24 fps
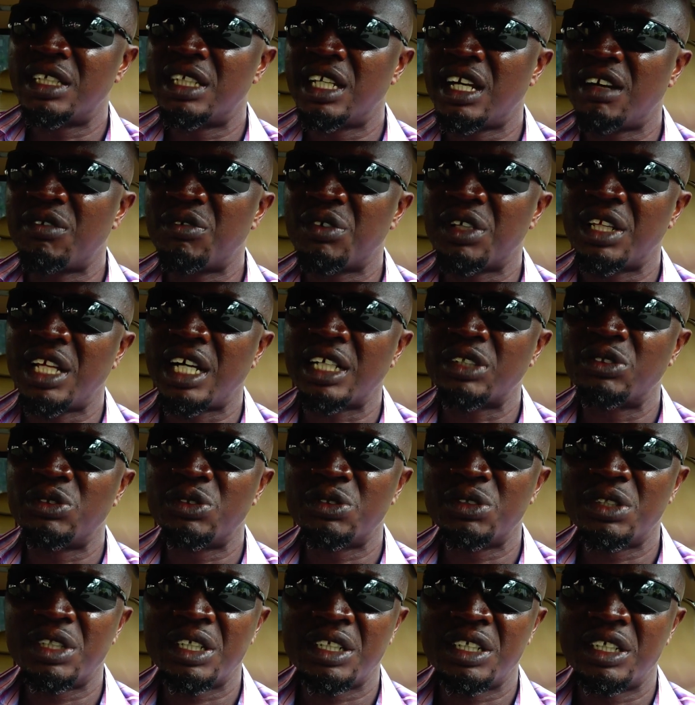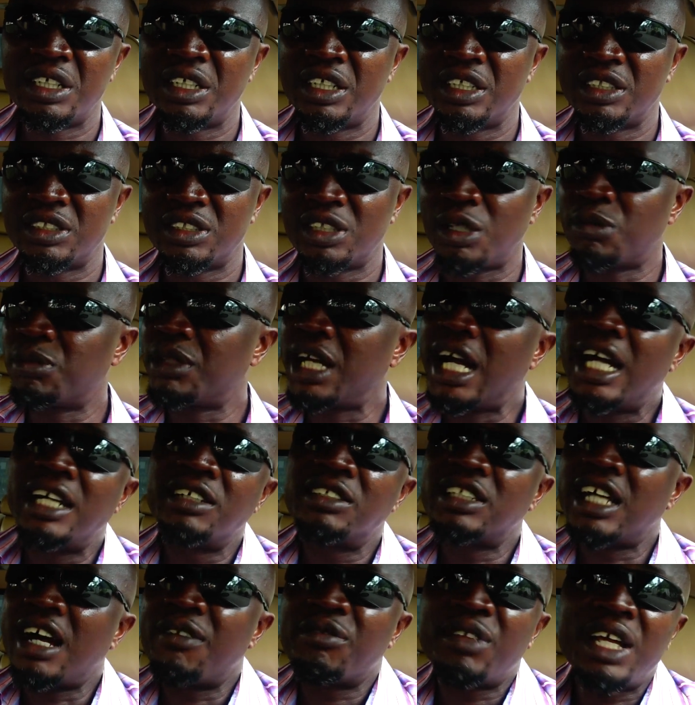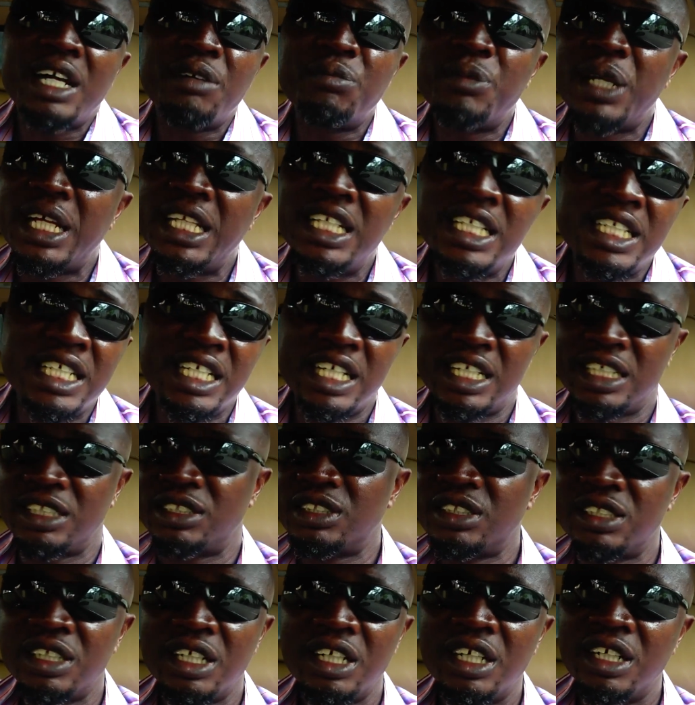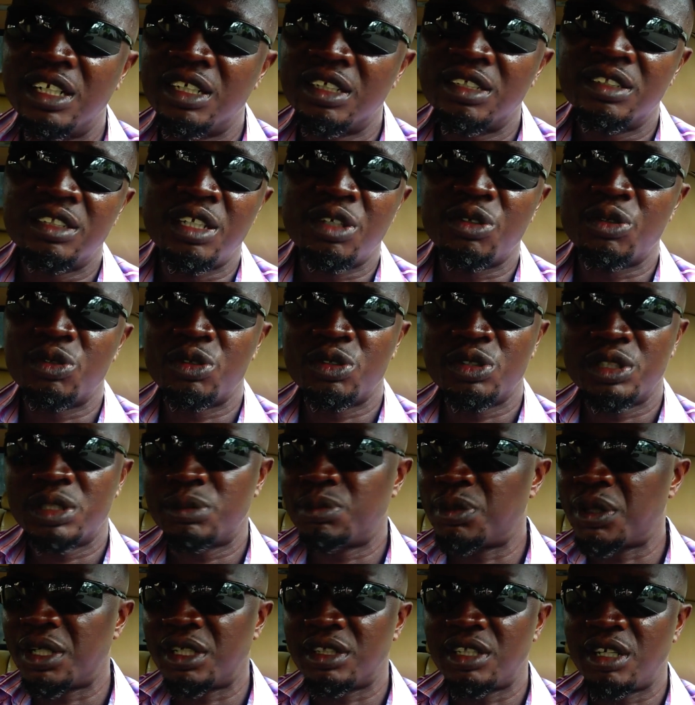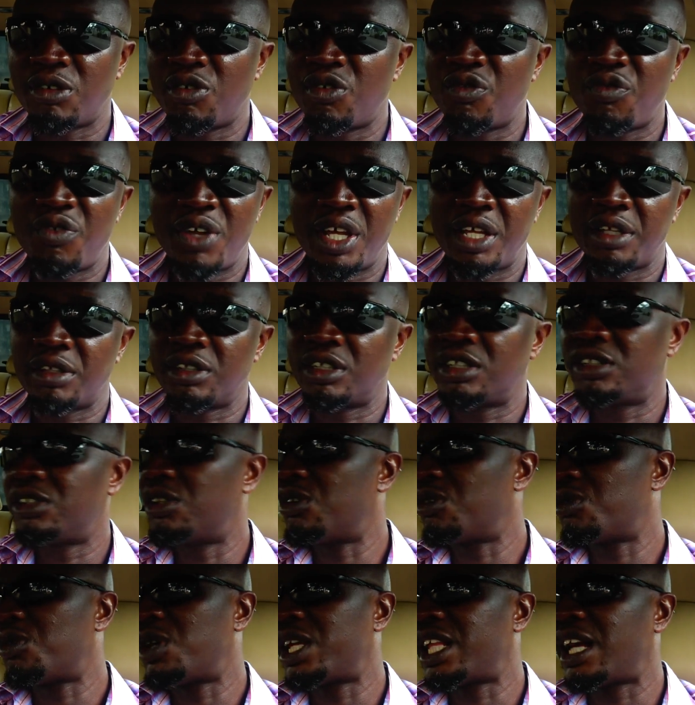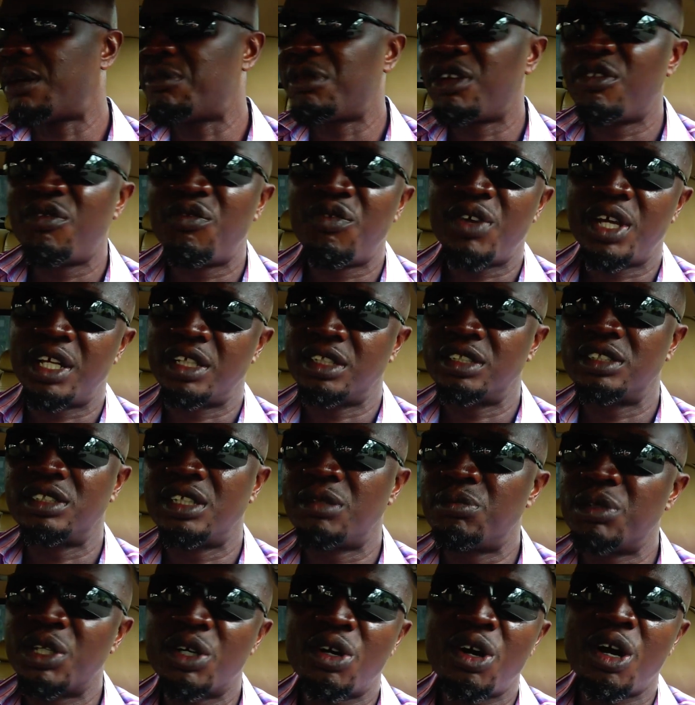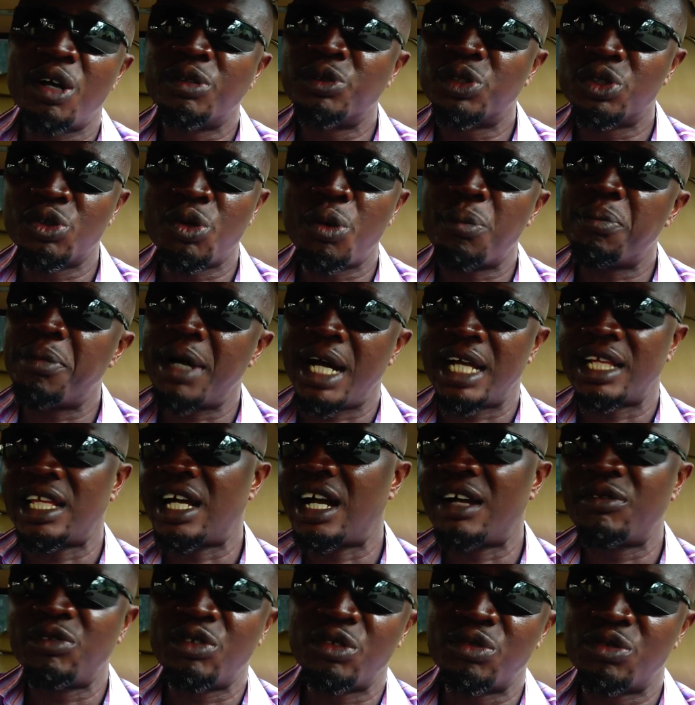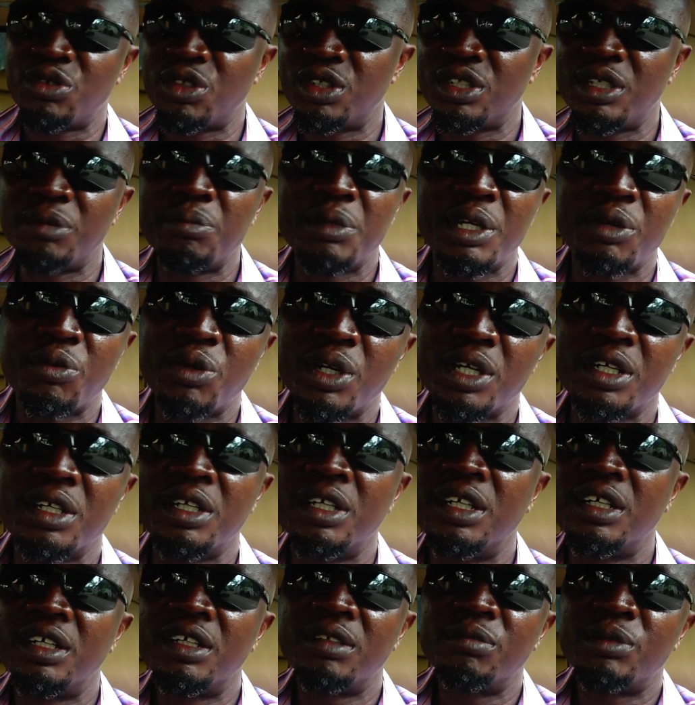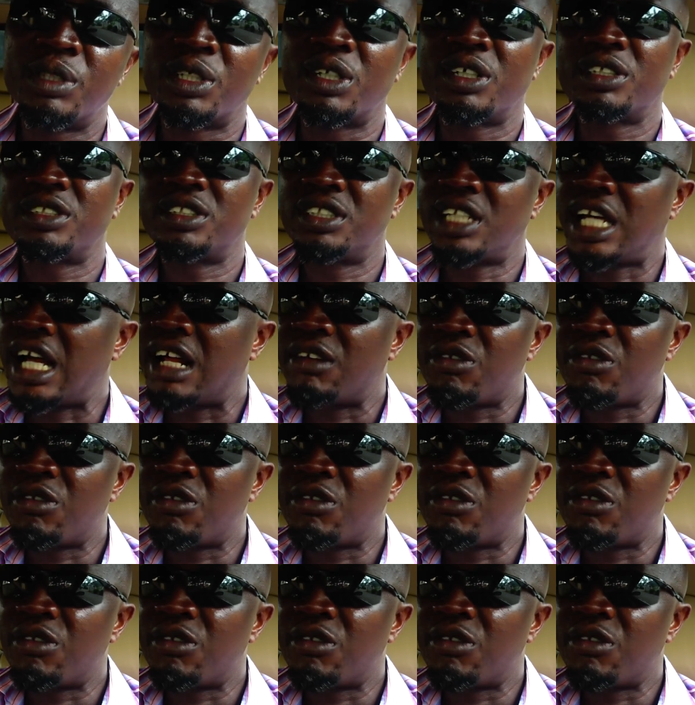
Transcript: there for like 2-3 years. Sometimes after many years they will fail. What I mean fail is they become so bad I have to throw them away, because they are